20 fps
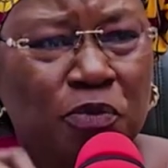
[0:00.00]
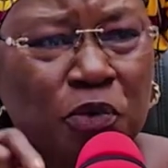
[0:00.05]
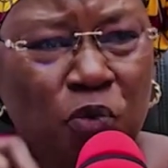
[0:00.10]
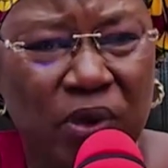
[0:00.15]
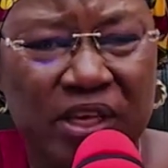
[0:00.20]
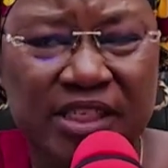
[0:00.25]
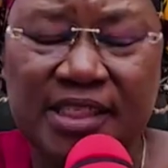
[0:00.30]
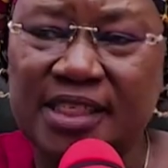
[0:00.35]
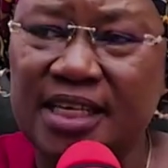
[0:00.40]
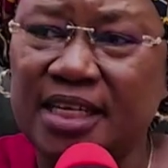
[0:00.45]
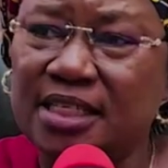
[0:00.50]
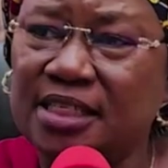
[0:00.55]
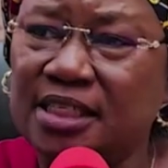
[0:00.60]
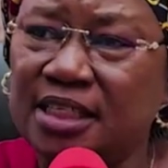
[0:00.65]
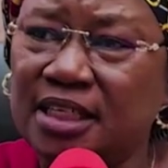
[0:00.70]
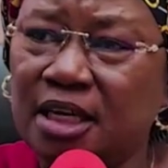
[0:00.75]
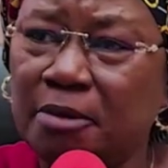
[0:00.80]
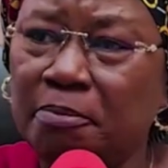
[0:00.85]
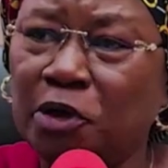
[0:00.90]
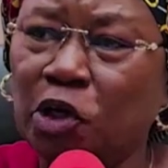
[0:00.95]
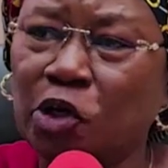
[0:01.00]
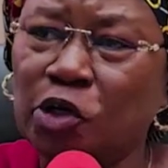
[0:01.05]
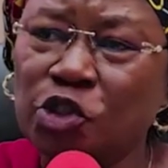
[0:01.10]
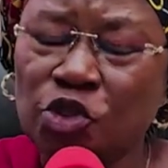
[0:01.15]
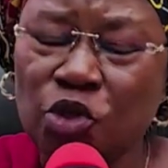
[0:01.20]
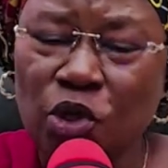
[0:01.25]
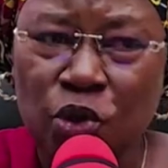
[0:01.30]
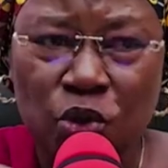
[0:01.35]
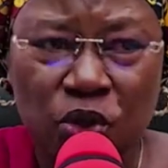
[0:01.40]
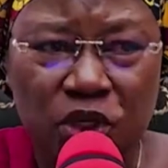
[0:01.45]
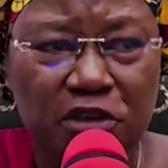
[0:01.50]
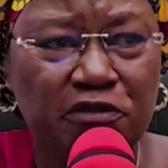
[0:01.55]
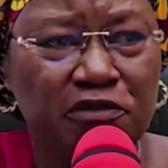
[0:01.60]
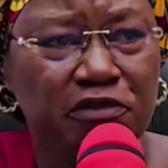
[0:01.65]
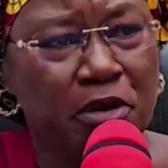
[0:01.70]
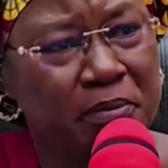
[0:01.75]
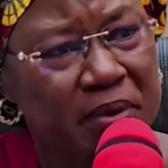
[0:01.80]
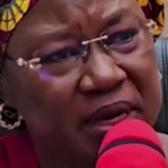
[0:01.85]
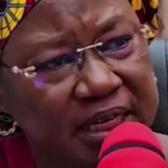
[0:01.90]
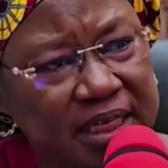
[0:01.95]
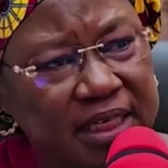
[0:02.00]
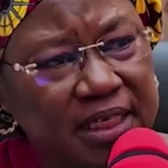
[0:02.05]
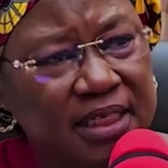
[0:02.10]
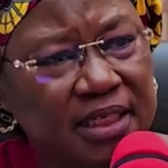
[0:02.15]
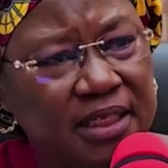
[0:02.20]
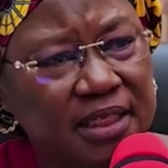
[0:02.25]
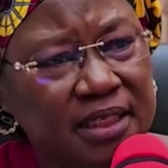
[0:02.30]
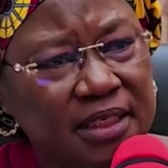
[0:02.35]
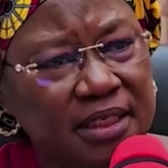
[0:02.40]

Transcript: will be wasted because you're looking for money?